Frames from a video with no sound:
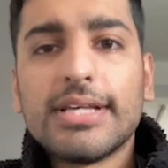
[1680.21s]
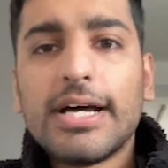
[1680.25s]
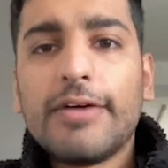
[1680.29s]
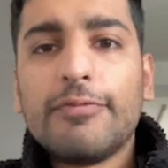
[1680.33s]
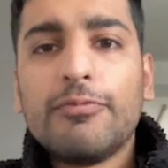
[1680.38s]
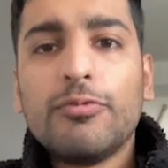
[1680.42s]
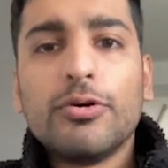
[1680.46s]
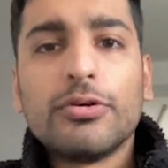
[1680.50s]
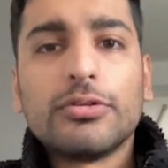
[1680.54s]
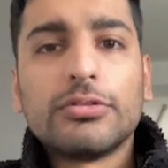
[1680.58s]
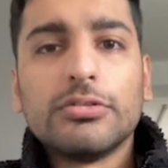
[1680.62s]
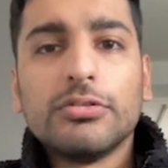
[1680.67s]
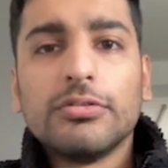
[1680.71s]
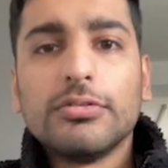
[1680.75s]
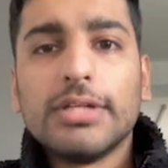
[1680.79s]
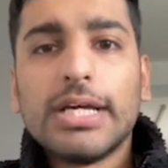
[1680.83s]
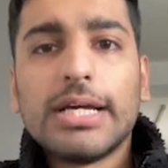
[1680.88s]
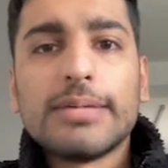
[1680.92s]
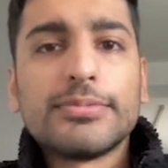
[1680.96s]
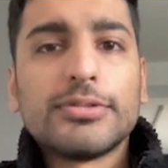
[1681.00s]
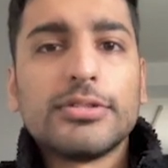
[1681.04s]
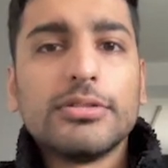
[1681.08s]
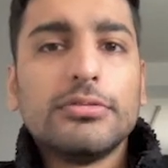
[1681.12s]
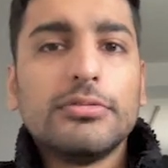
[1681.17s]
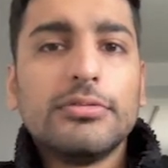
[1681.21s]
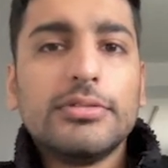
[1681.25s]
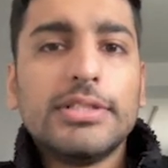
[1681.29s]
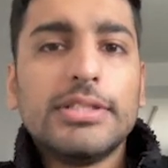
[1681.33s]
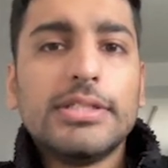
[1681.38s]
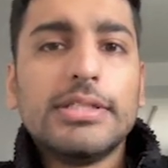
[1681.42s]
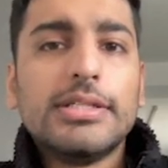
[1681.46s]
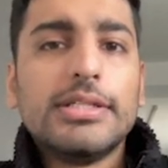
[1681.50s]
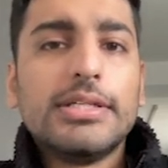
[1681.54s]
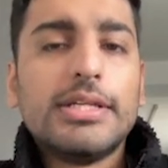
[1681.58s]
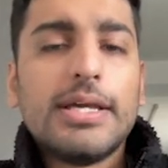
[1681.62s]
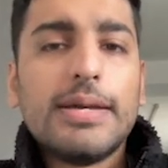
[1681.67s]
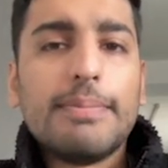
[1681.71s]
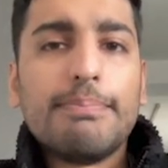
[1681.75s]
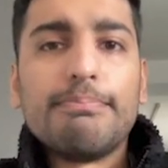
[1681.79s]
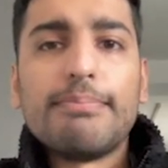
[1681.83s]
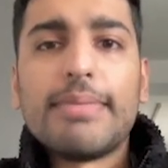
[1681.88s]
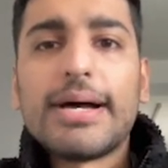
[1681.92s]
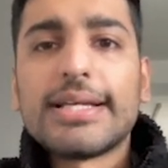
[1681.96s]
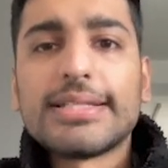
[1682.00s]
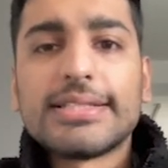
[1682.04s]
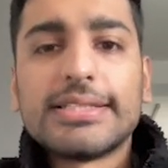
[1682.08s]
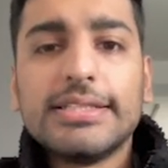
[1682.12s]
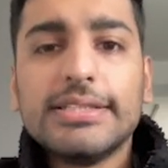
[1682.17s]
I've worked on absolutely
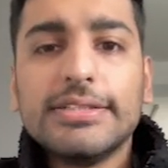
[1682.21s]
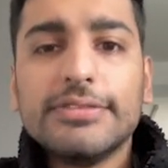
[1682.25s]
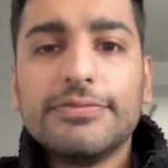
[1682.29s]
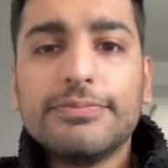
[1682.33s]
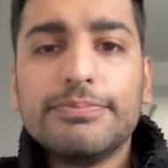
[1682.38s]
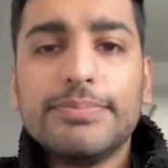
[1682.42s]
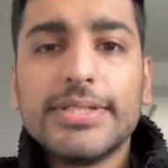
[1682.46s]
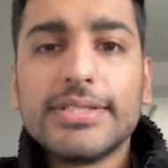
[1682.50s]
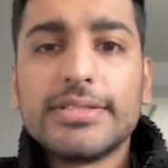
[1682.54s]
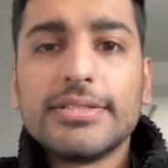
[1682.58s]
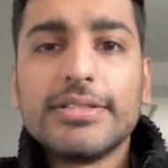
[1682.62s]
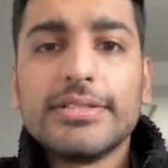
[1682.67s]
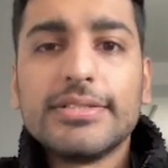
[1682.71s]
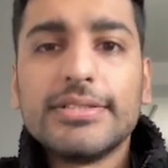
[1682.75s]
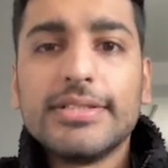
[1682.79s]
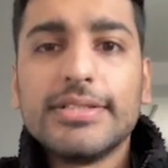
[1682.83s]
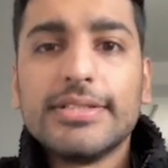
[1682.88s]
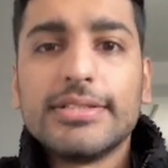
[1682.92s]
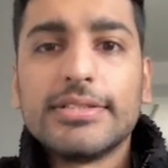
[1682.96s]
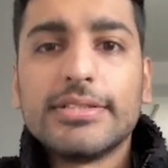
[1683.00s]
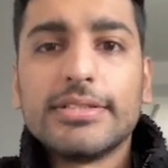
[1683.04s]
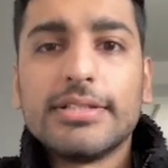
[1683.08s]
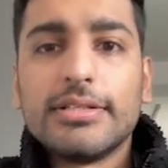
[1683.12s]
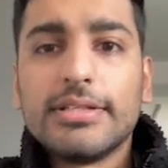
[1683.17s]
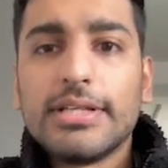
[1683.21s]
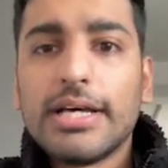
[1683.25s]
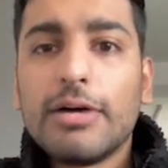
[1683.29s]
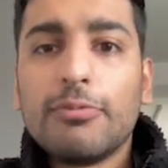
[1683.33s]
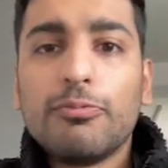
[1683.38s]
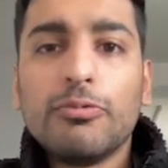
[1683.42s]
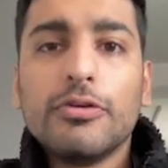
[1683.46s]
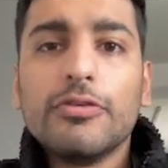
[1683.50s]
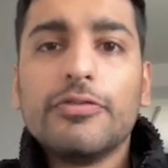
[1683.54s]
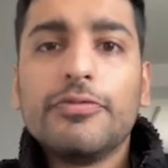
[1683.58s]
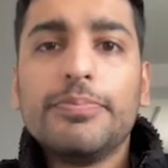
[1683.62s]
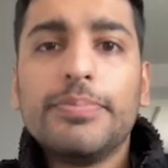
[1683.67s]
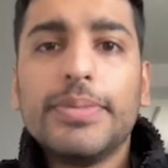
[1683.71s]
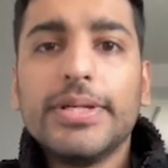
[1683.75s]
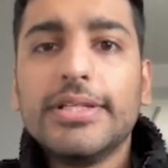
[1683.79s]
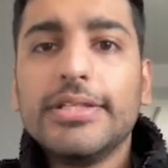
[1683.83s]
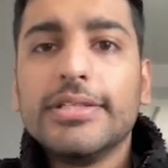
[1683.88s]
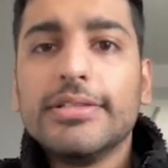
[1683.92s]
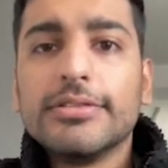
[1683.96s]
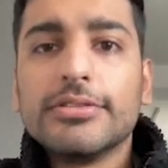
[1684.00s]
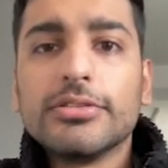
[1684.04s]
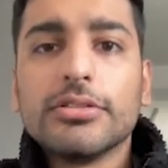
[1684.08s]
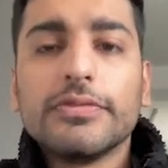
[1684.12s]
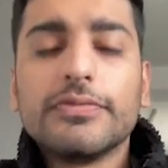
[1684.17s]
massive businesses that are worth
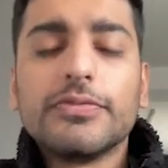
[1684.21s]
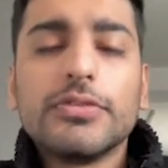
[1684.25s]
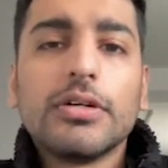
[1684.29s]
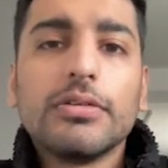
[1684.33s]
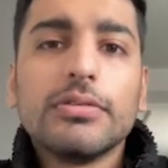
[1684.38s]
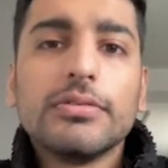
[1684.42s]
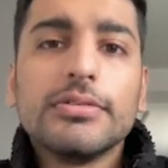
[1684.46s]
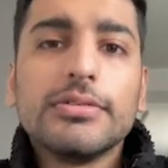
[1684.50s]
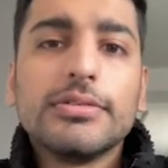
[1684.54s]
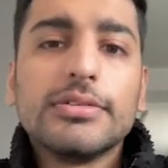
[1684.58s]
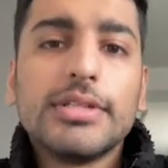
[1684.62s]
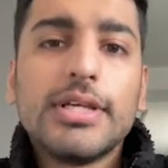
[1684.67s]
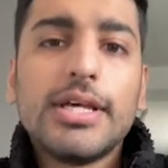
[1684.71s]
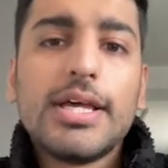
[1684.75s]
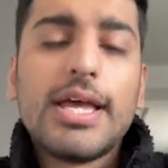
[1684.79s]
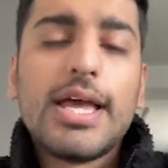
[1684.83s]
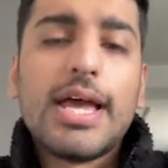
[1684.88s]
billions of dollars.